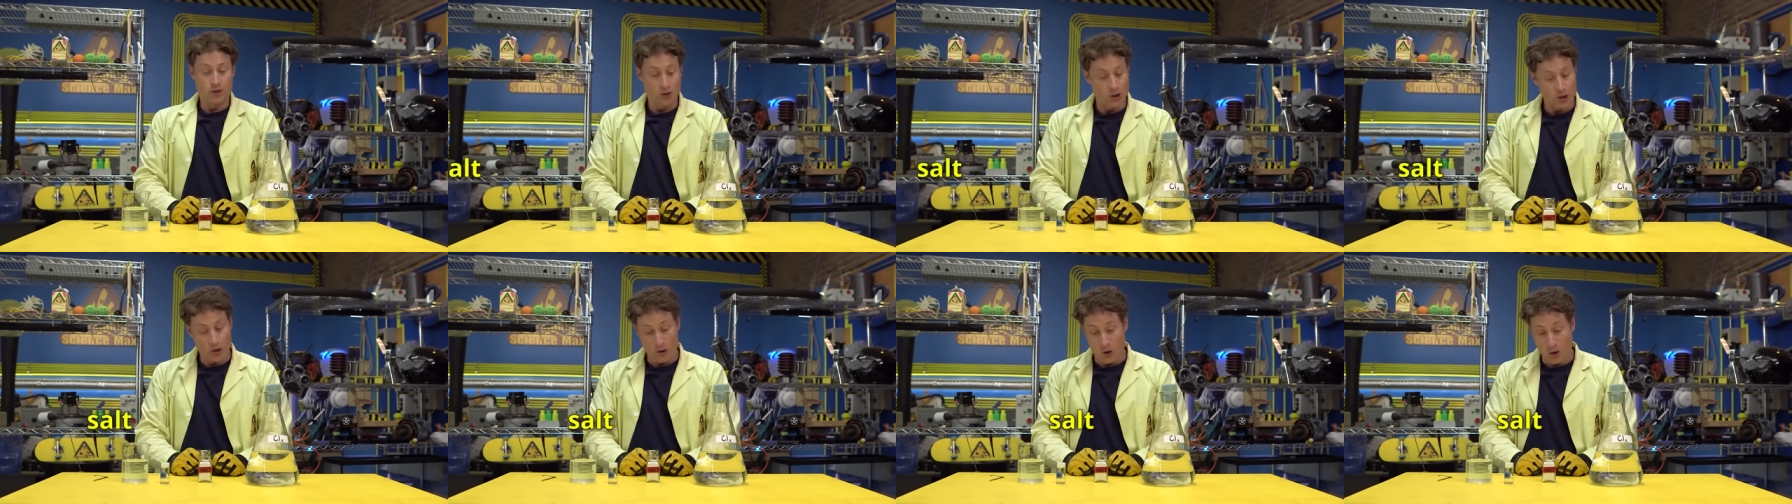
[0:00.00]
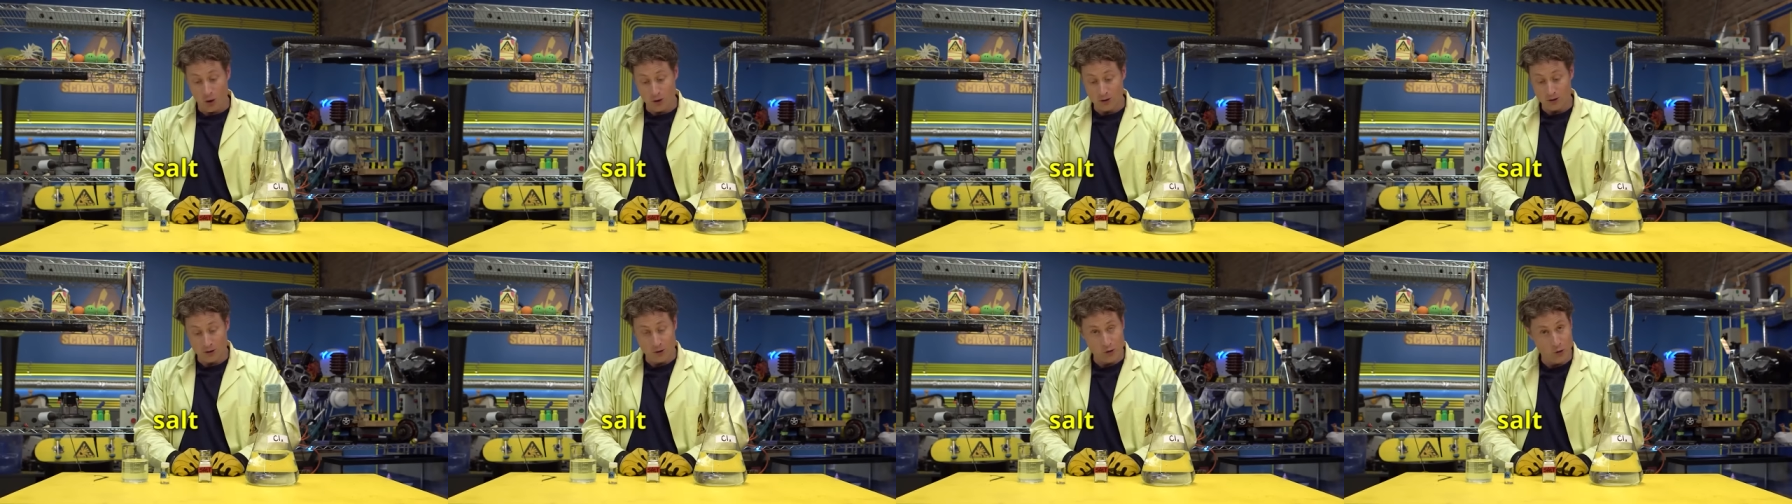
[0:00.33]
Good
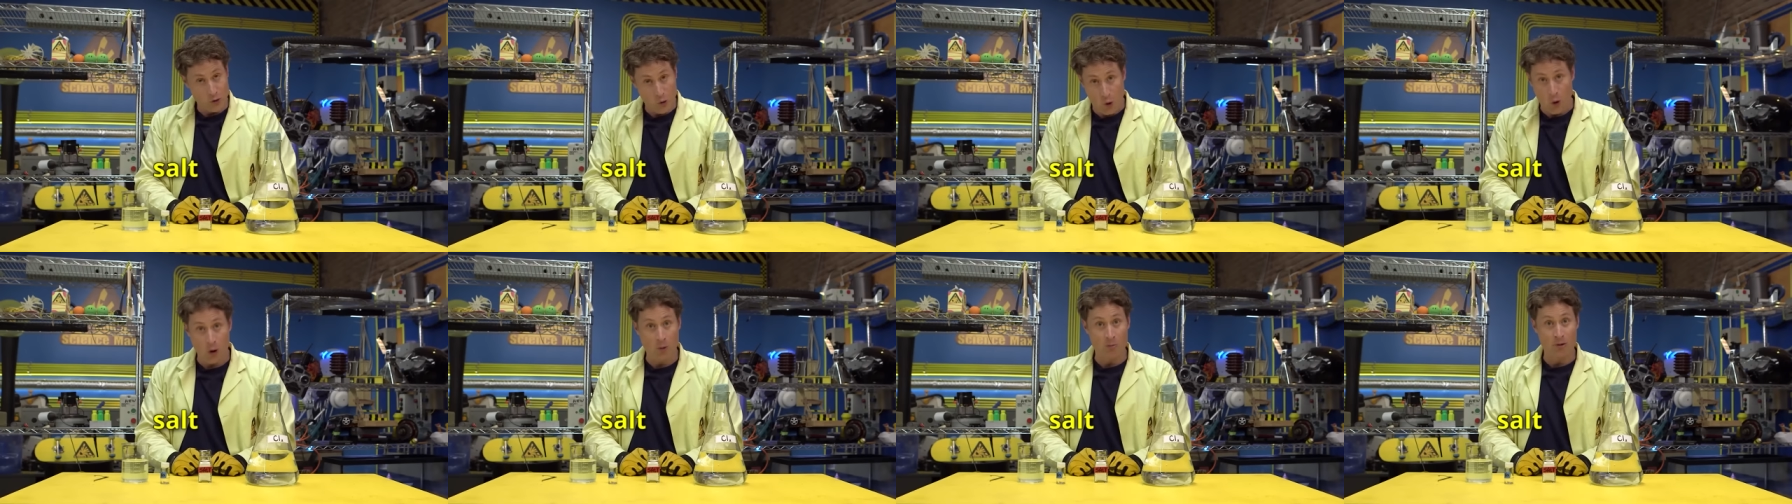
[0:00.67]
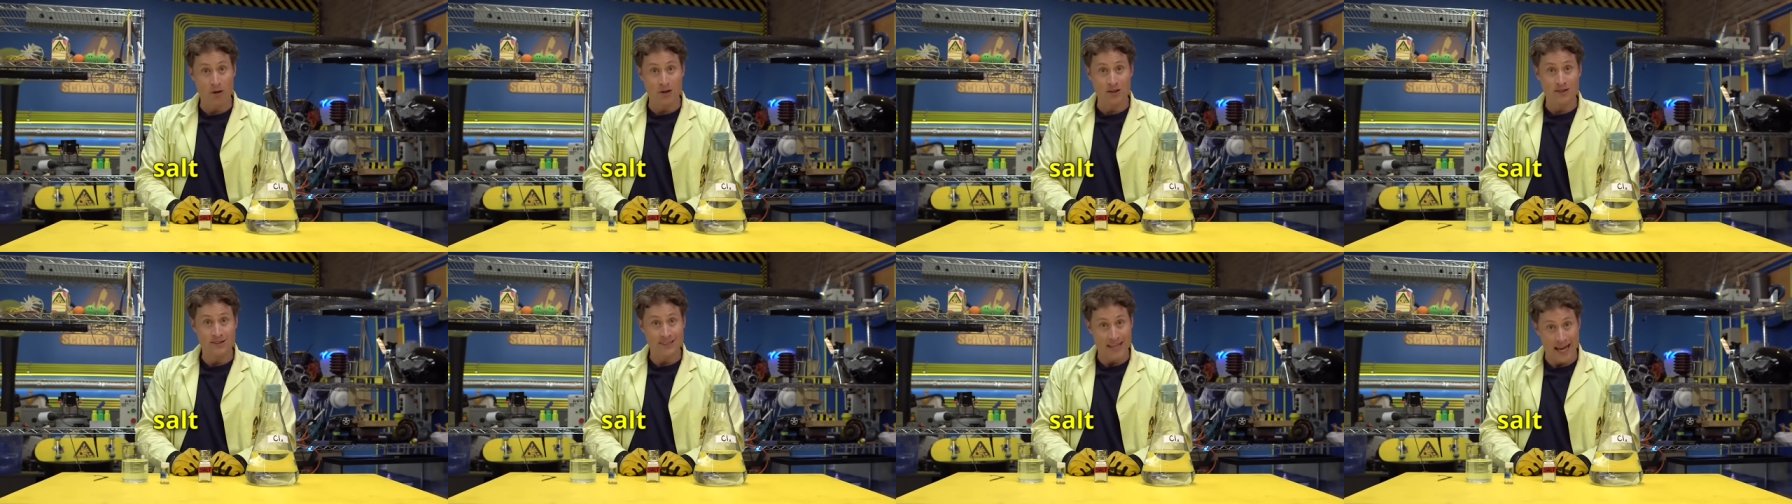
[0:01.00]
old
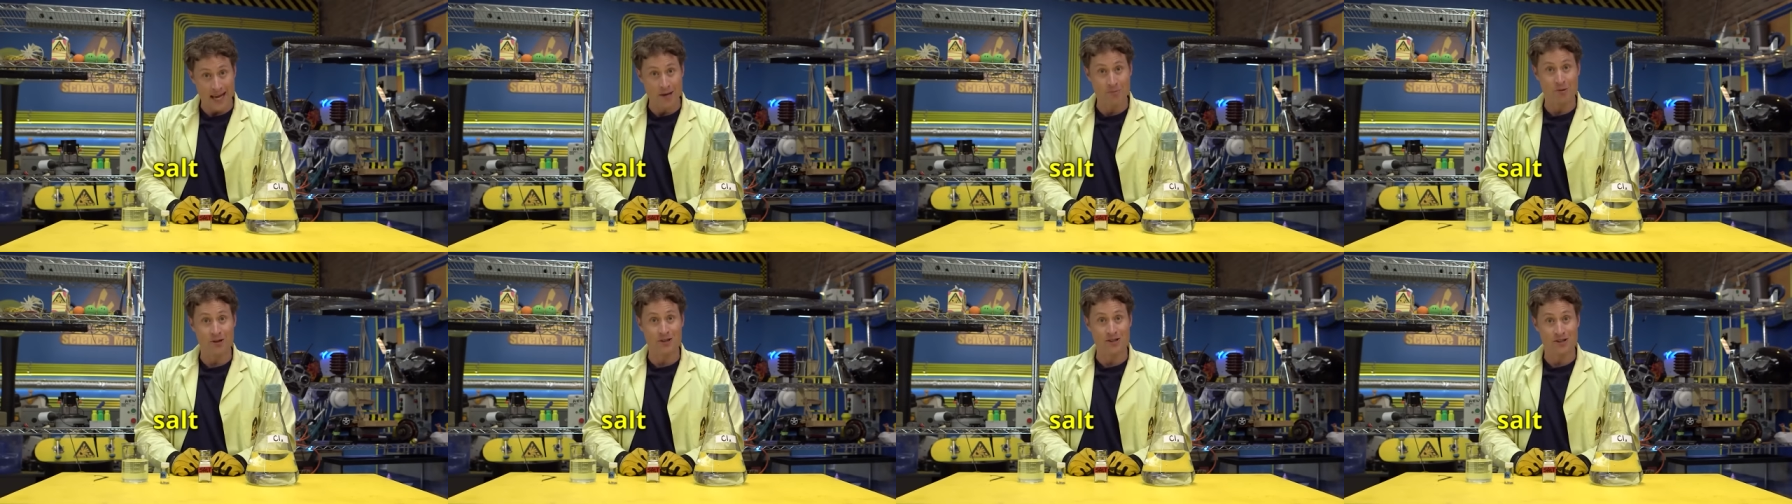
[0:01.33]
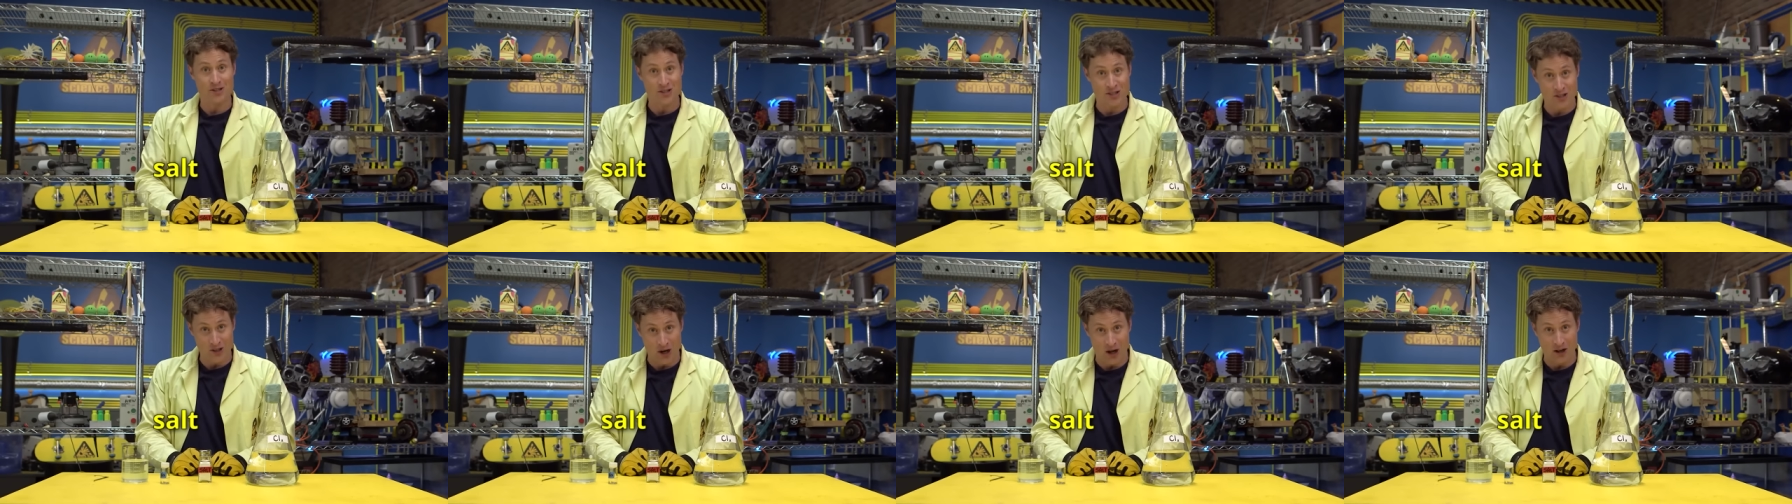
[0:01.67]
normal table
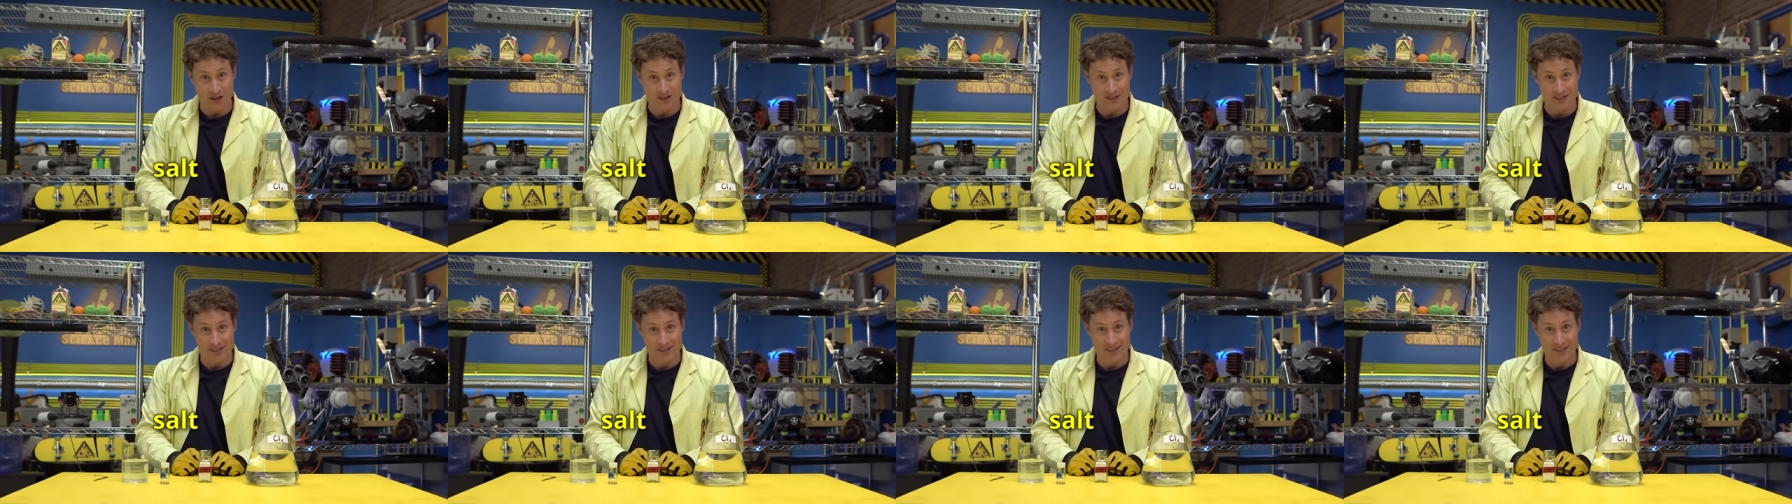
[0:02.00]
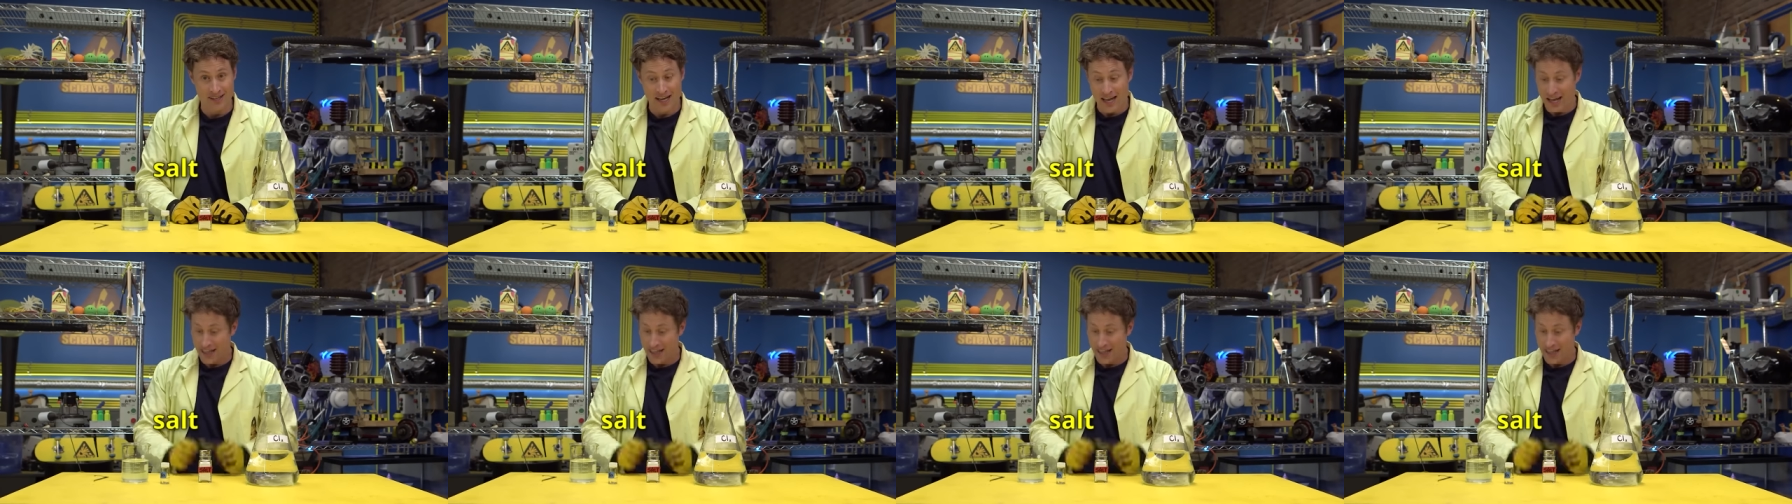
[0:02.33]
salt.